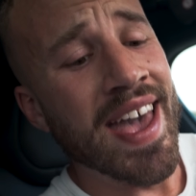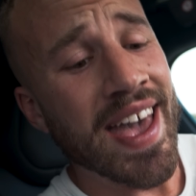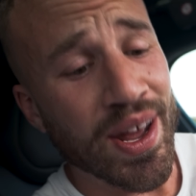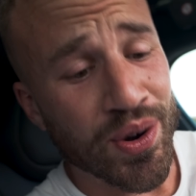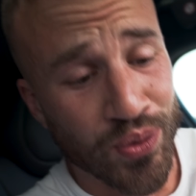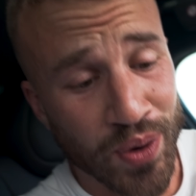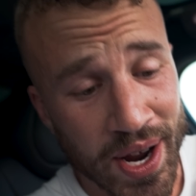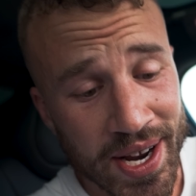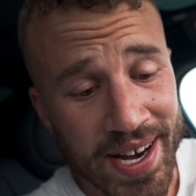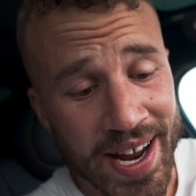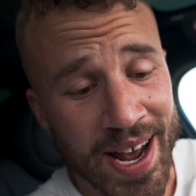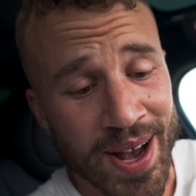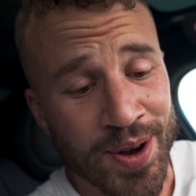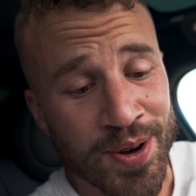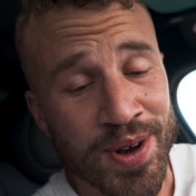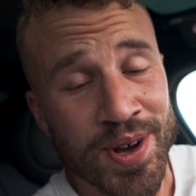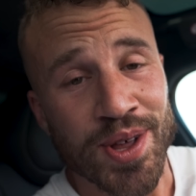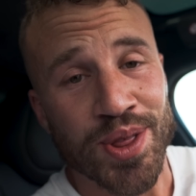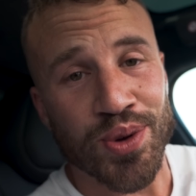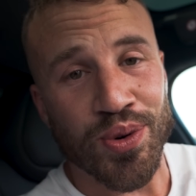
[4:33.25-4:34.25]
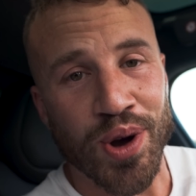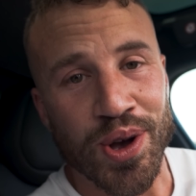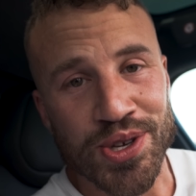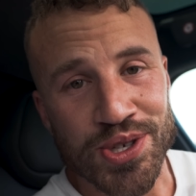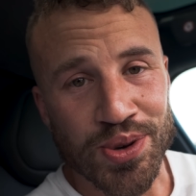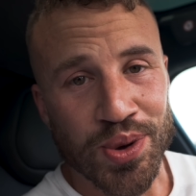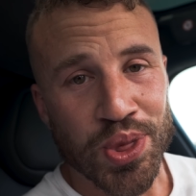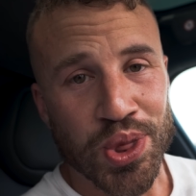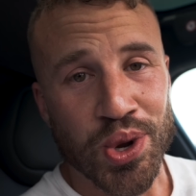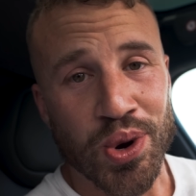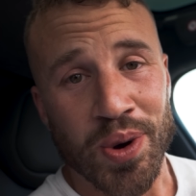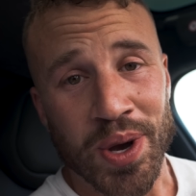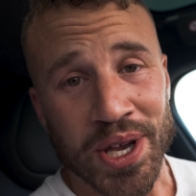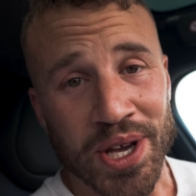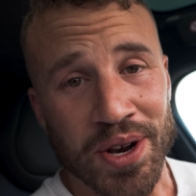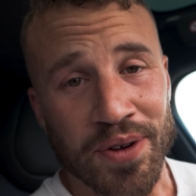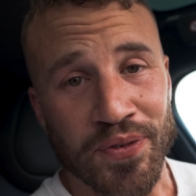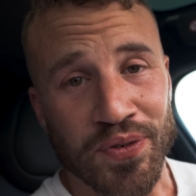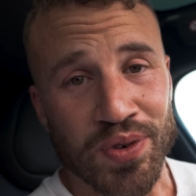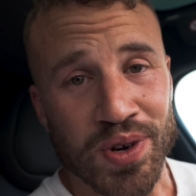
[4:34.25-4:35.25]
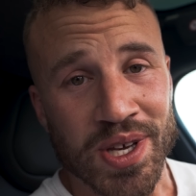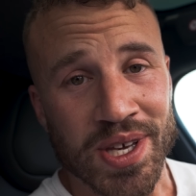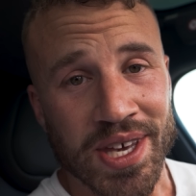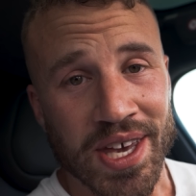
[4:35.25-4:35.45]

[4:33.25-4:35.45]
And right now, they're also throwing in a free